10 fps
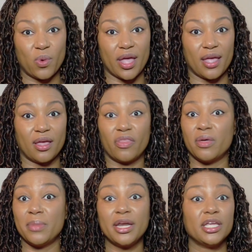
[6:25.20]
way, the
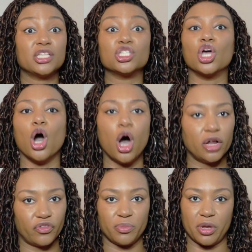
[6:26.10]
money is gone
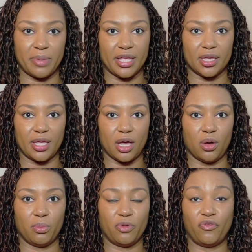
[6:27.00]
from your bank
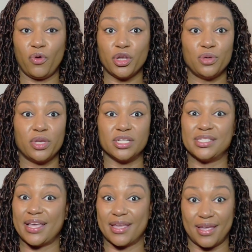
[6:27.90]
account before you can
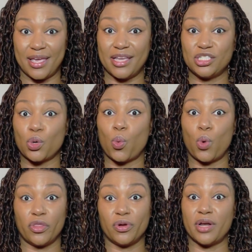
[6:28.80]
second guess
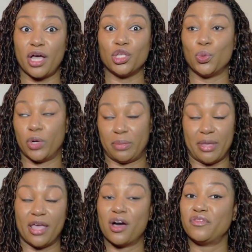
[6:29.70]
whether or not you want to
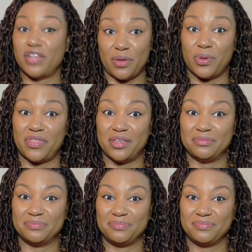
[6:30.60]
pay off debt with it.
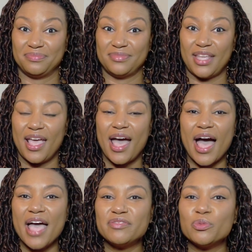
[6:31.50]
I
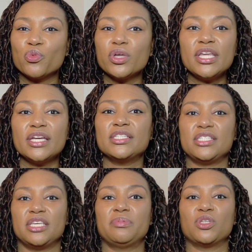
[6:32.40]
have some really good
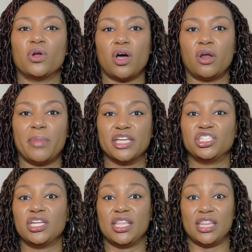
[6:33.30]
tips on
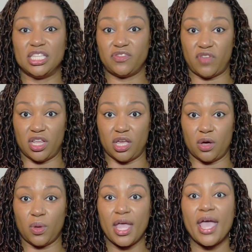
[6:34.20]
automation in this
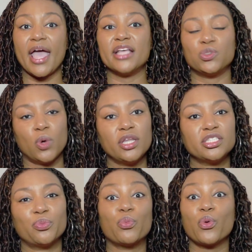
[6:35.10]
video, as well as
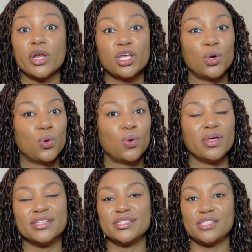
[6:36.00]
a pretty cool
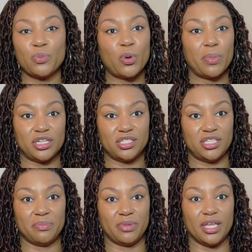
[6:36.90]
and simple budget
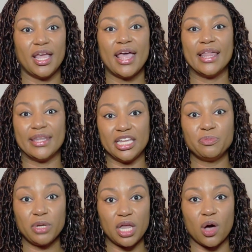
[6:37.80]
template linked
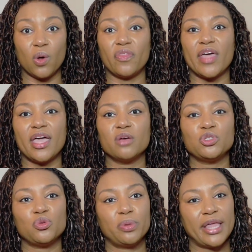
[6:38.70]
below that helps
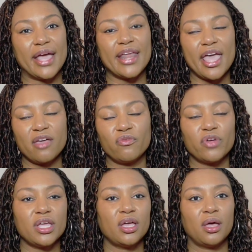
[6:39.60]
you plan
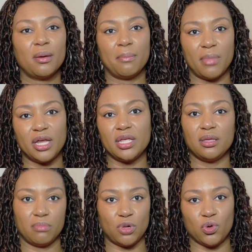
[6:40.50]
every money
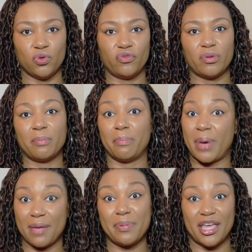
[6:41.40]
move
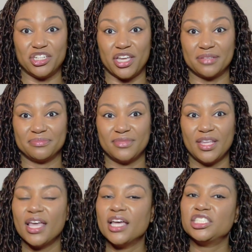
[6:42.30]
by paycheck.
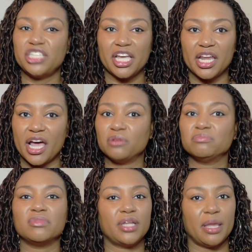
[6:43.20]
Check it out.
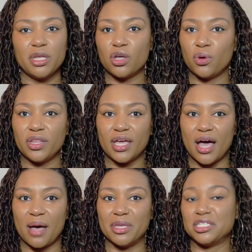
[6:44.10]
Let me know in the
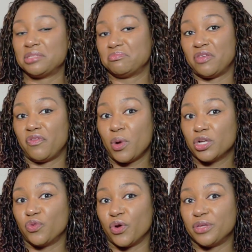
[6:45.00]
comments if it
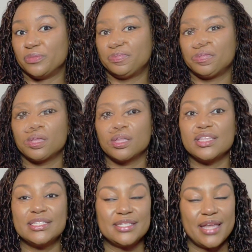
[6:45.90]
works for you.
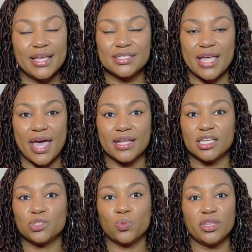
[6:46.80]
This next hack
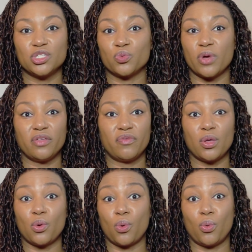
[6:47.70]
is one that's relevant
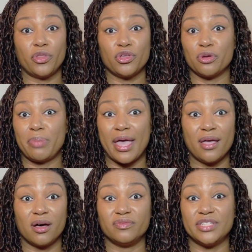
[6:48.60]
whether you're paying
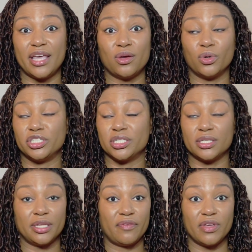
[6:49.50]
off debt or just
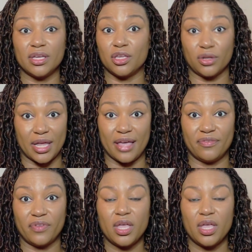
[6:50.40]
living your life.